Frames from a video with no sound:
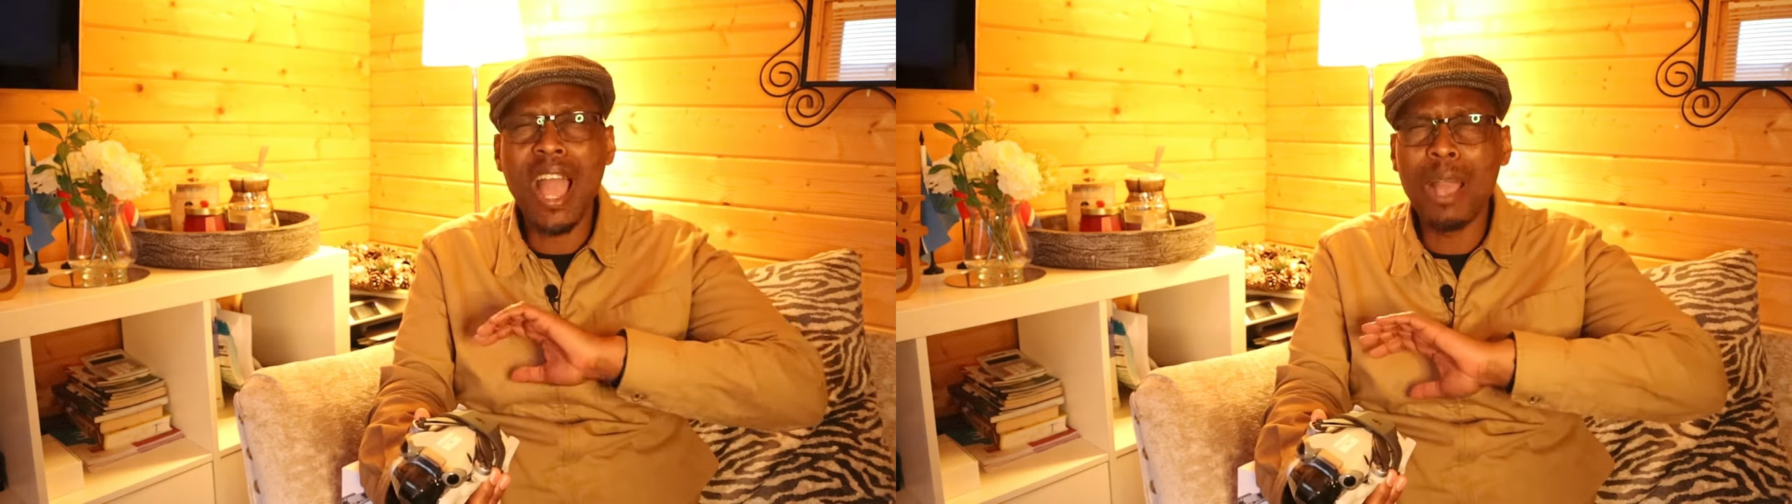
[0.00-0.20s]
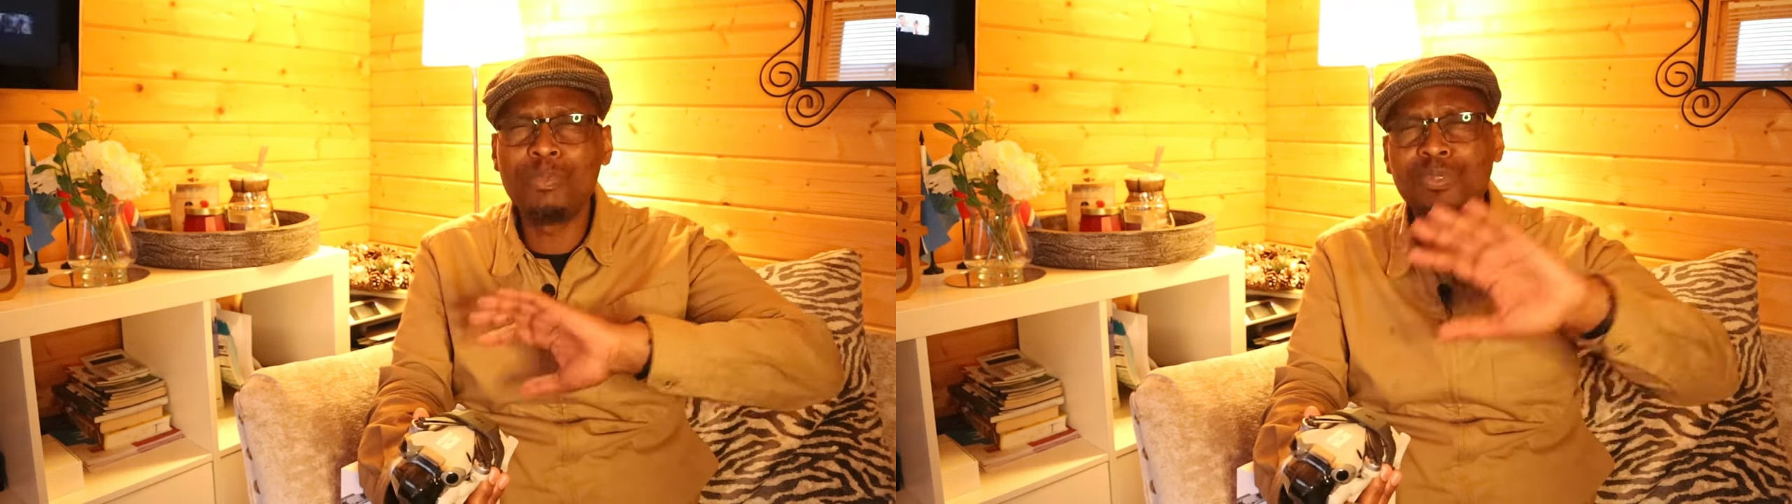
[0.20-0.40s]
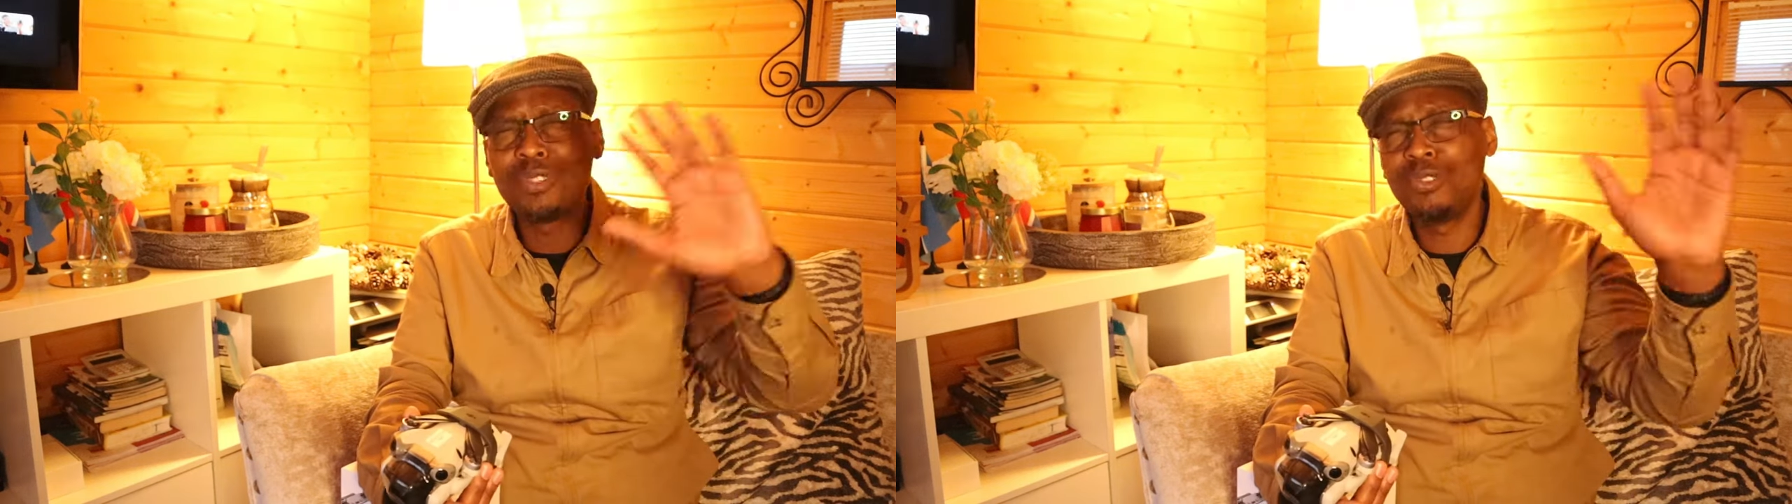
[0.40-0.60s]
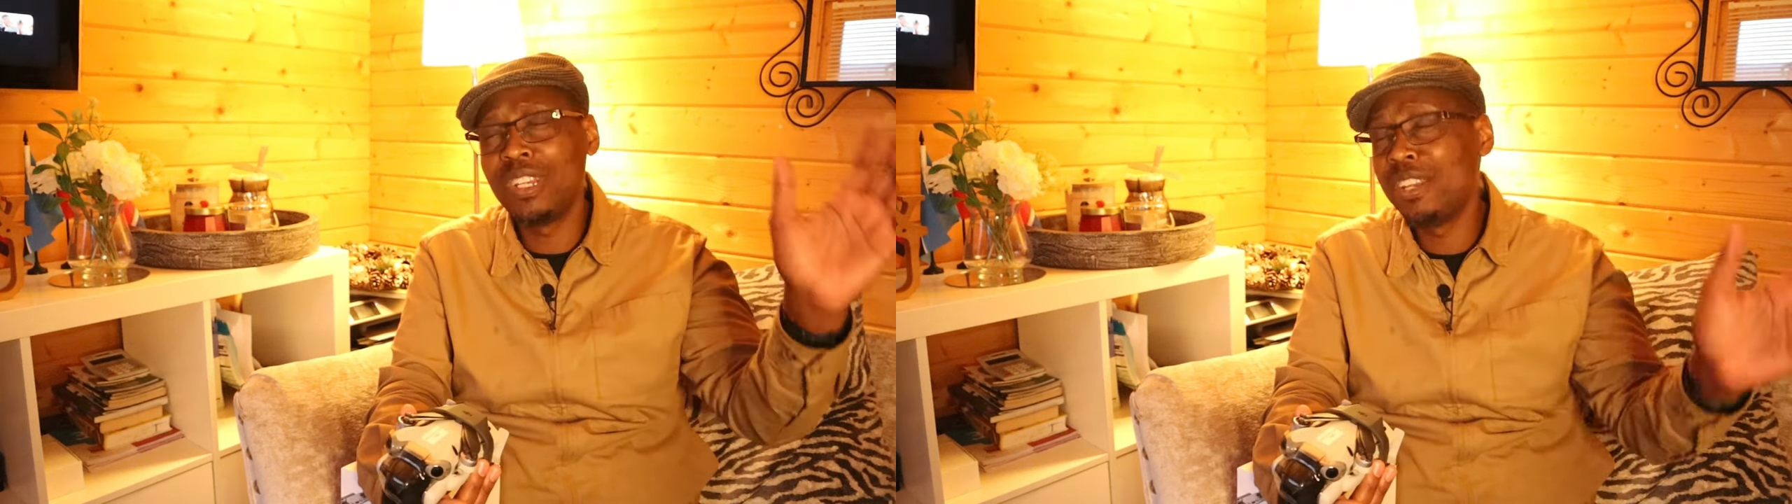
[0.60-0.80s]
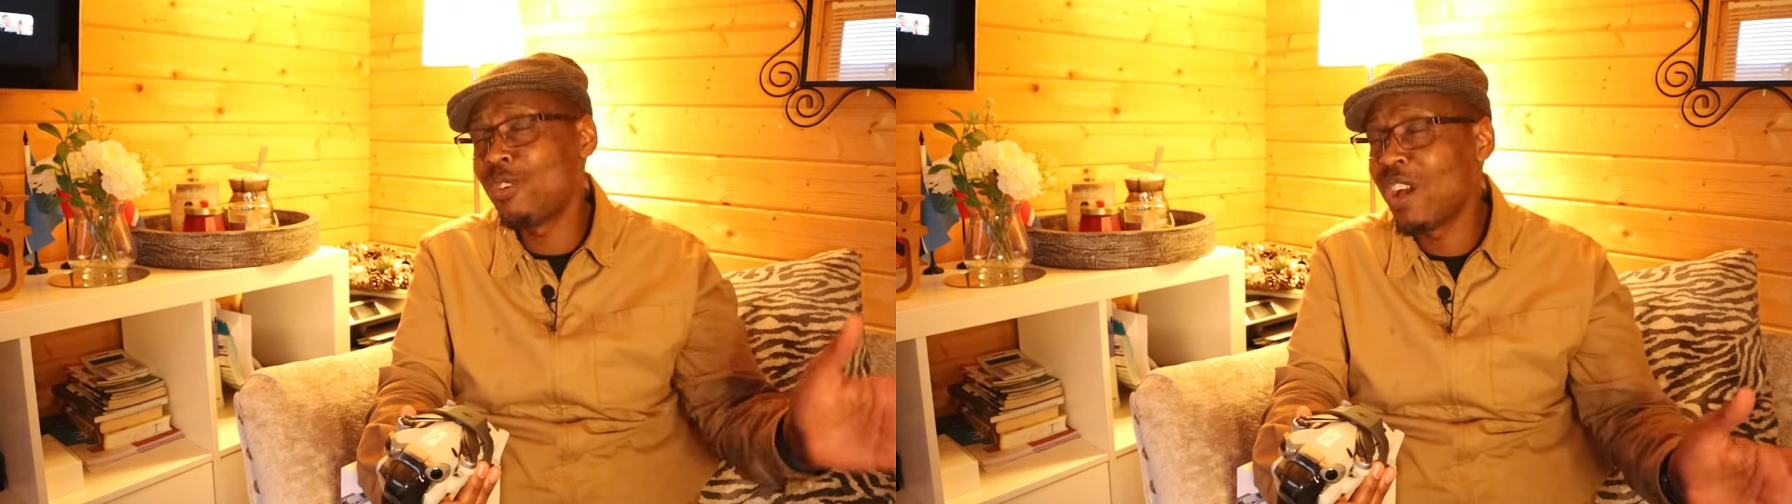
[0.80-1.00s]

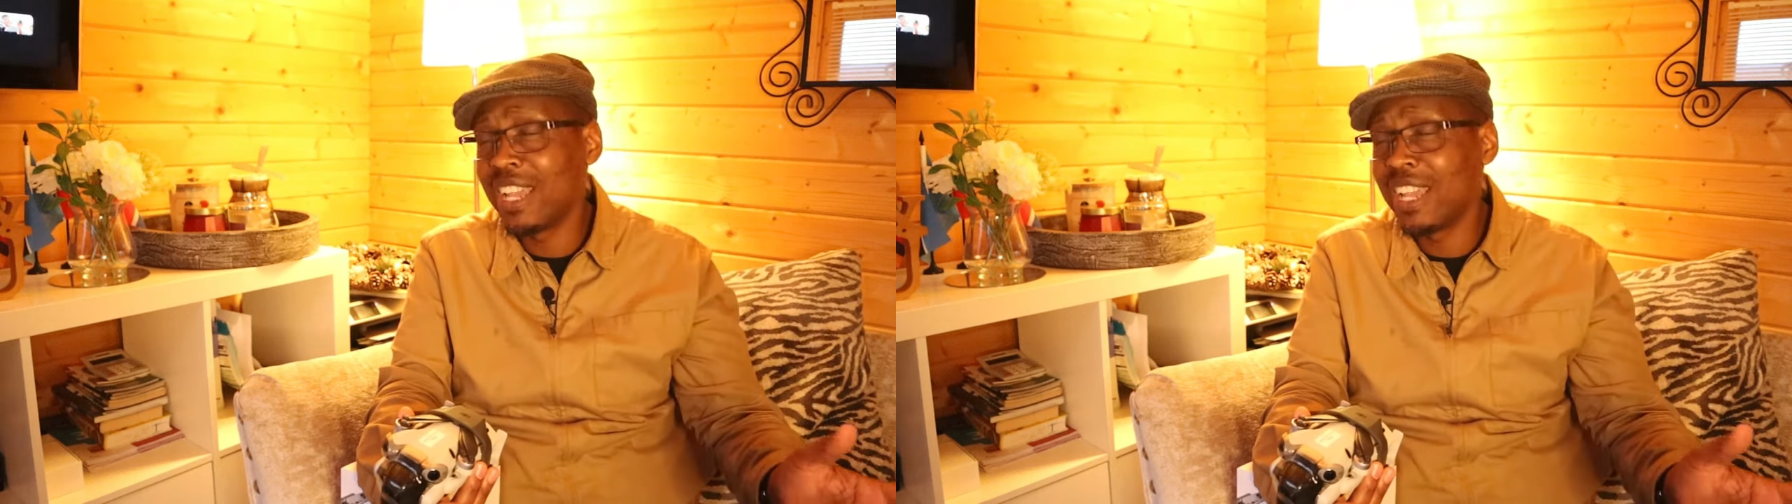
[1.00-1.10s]
absolutely no